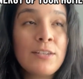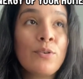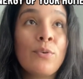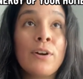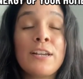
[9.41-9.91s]

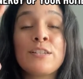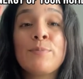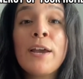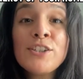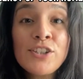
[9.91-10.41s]
or
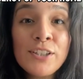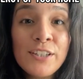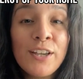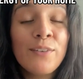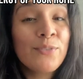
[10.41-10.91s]
especially
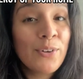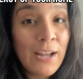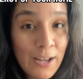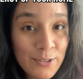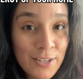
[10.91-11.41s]
if you're
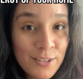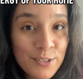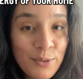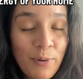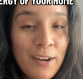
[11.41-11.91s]
house hunting
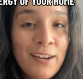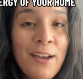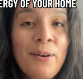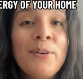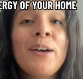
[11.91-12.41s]
right now,